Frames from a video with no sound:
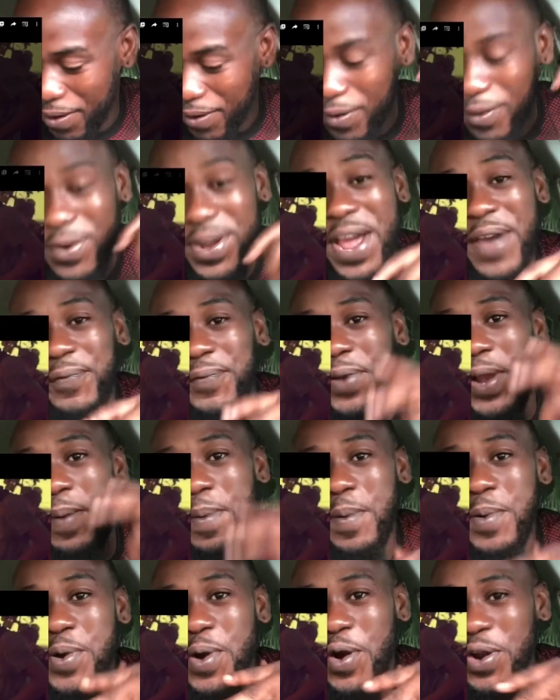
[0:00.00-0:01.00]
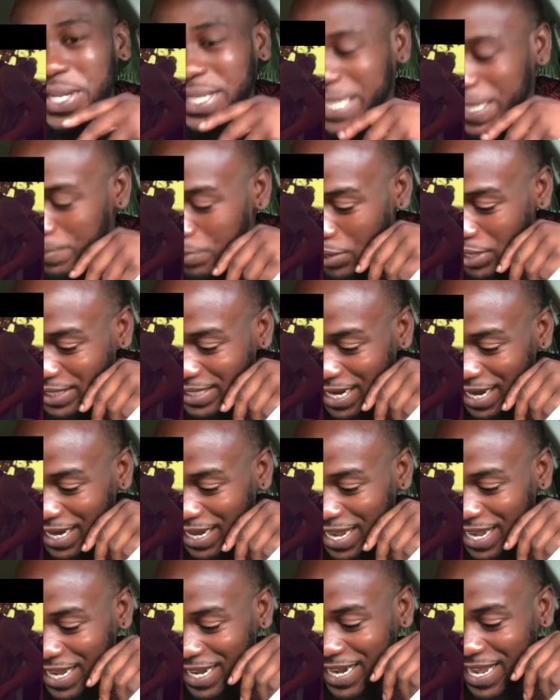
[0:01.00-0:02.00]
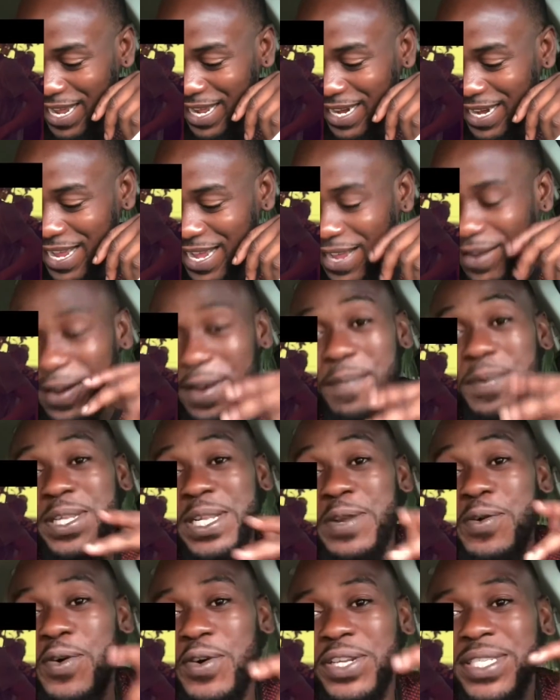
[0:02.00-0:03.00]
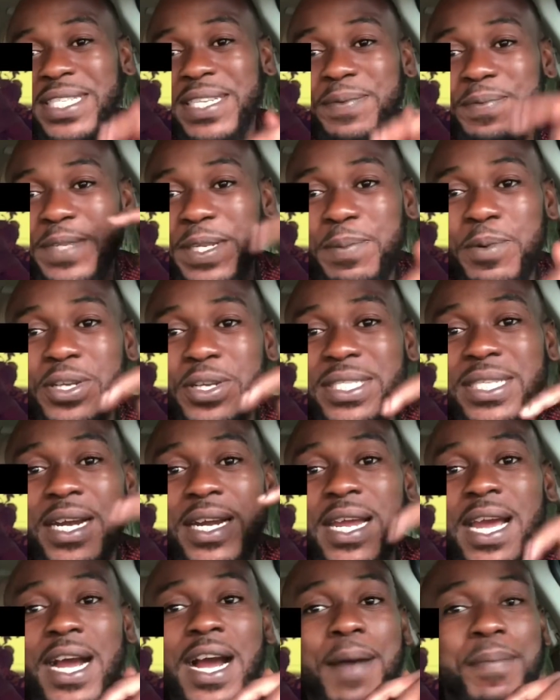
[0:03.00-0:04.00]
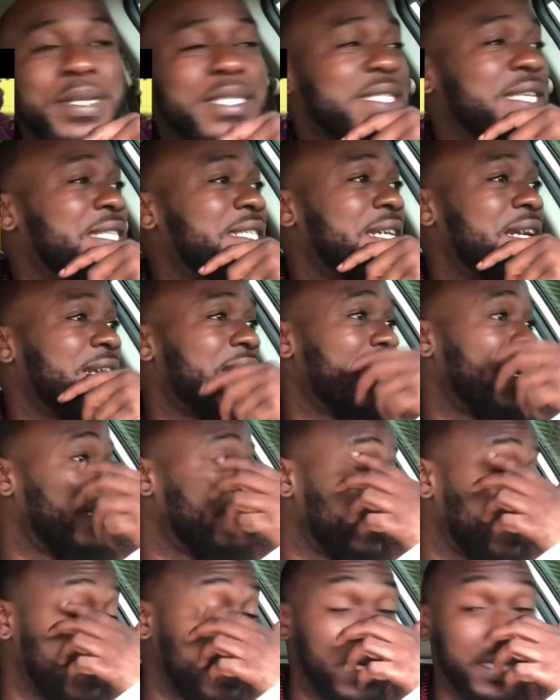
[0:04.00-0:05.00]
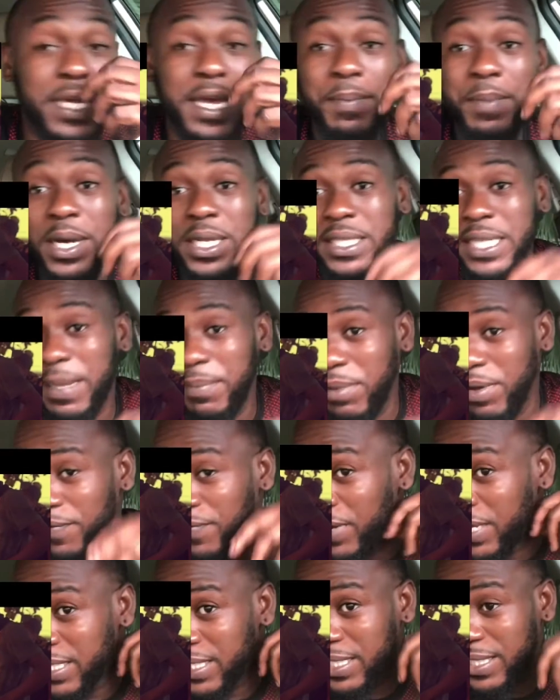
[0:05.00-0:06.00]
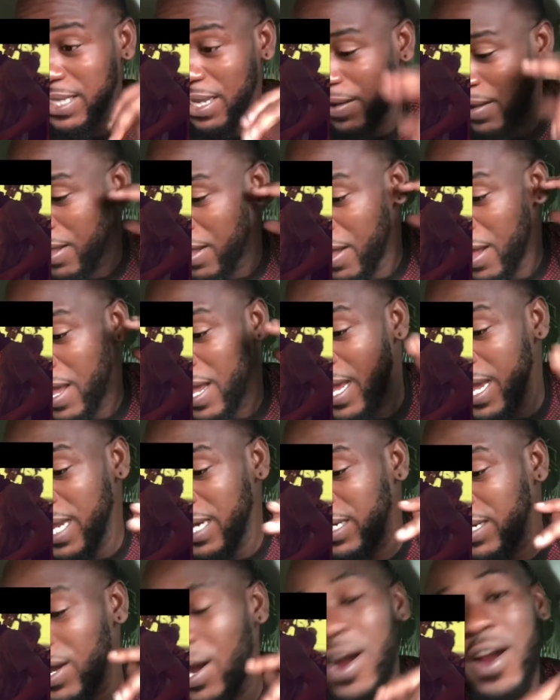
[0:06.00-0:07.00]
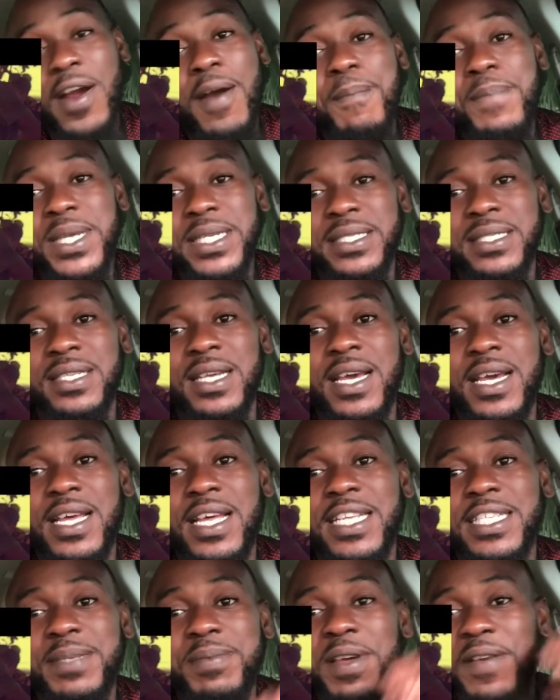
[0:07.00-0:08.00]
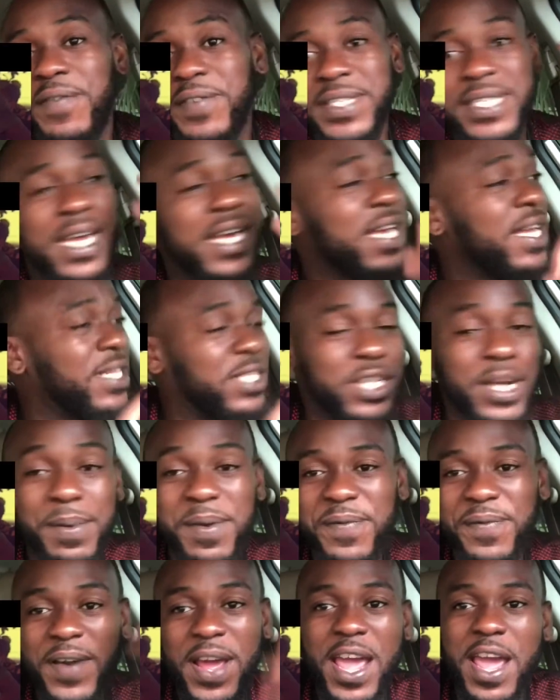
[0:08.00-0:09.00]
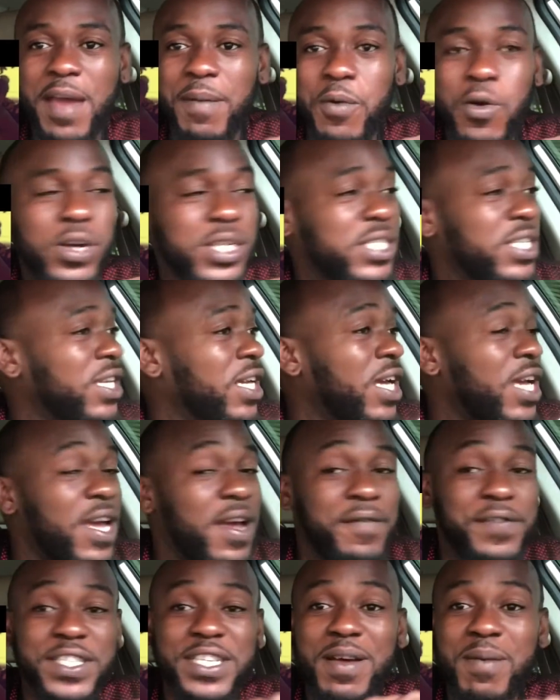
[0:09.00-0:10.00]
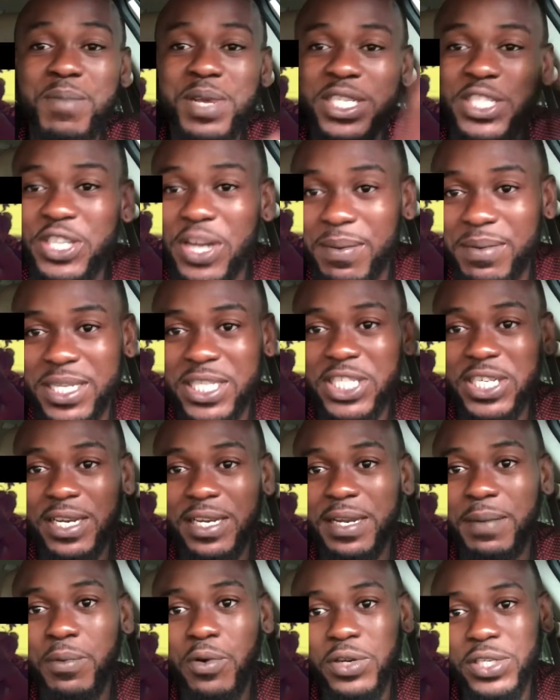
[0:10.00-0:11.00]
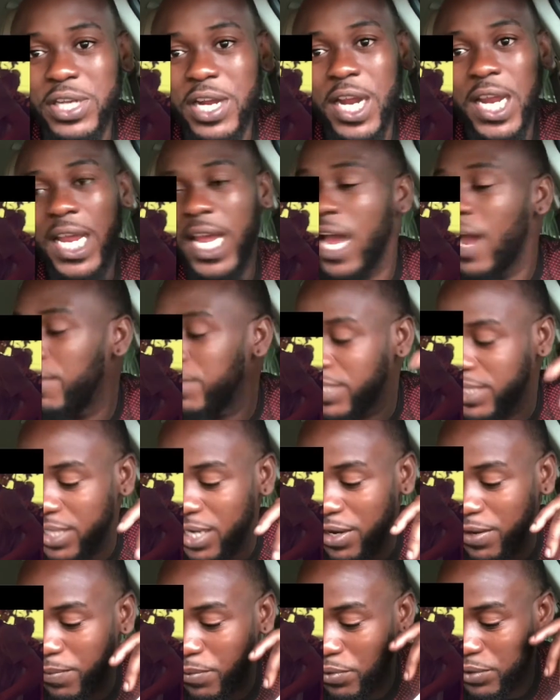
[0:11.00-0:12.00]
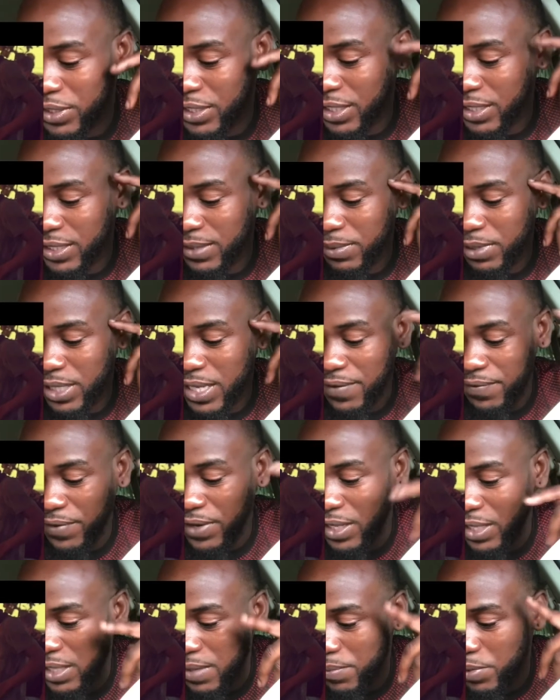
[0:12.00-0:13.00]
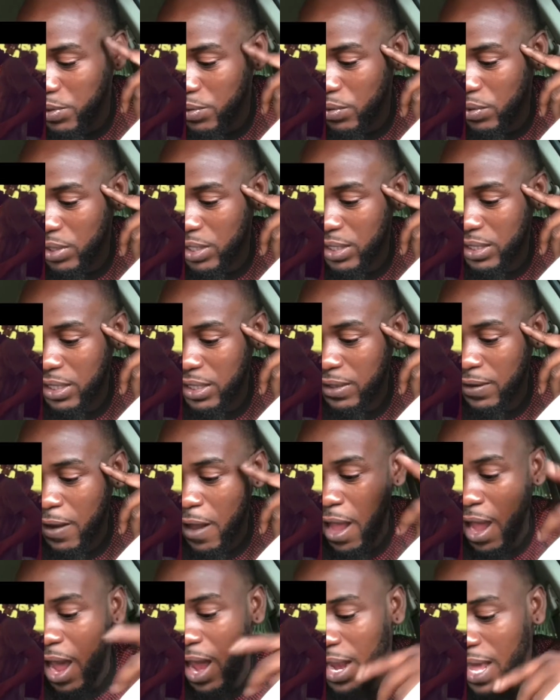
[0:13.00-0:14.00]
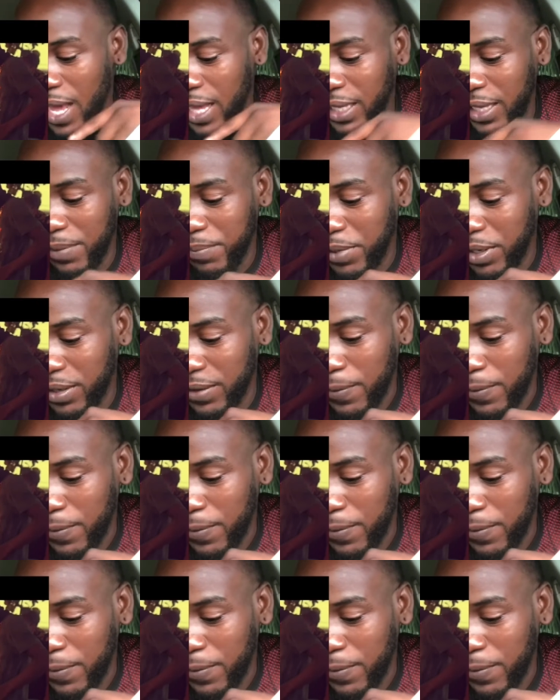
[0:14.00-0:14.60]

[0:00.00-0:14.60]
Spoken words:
Definitely let me know the thing about the song now. Let me know the thing about the song in the comment section, guys. Yeah, man, tell me if this is a hit or a miss. Is it me? If it's a hit, drop the fire emoji. It's a mess drop, a shitty mojo, a garbage kind of mojo. You see me? Definitely let me know what you think. I like it, man.